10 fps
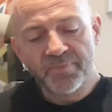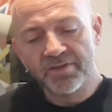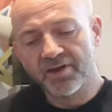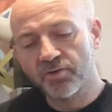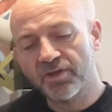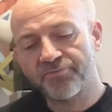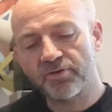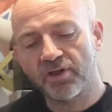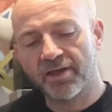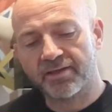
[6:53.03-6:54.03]
you know, if
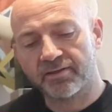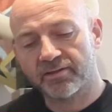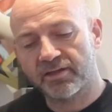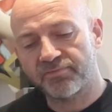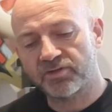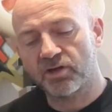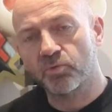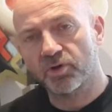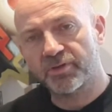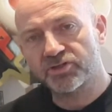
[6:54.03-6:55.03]
you don't
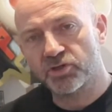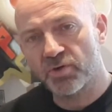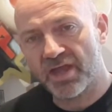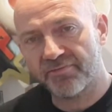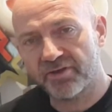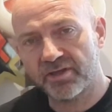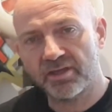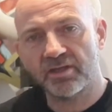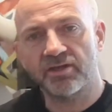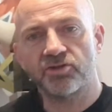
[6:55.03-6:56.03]
want to be too
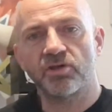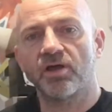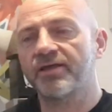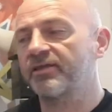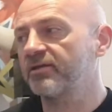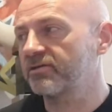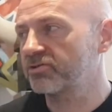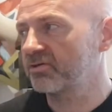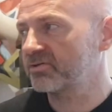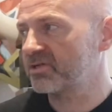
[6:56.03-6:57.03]
heavy and you like your,
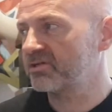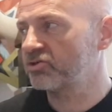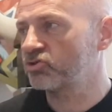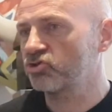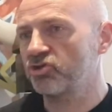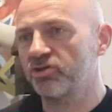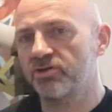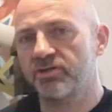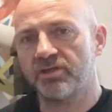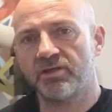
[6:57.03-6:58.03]
sort of said, your
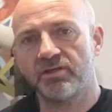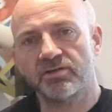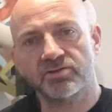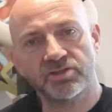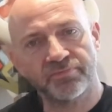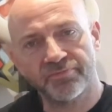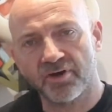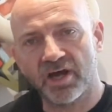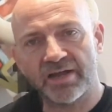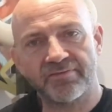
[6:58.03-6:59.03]
Journey,
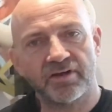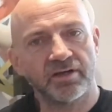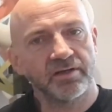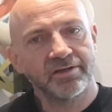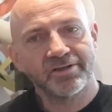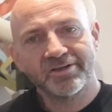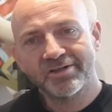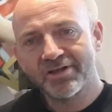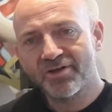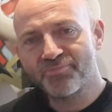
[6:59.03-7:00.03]
Survivor,
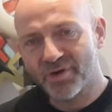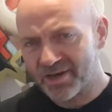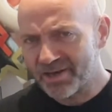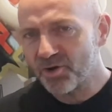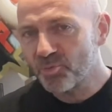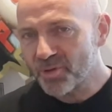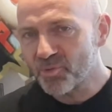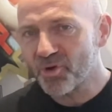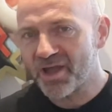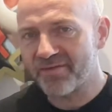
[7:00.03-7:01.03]
but a little bit more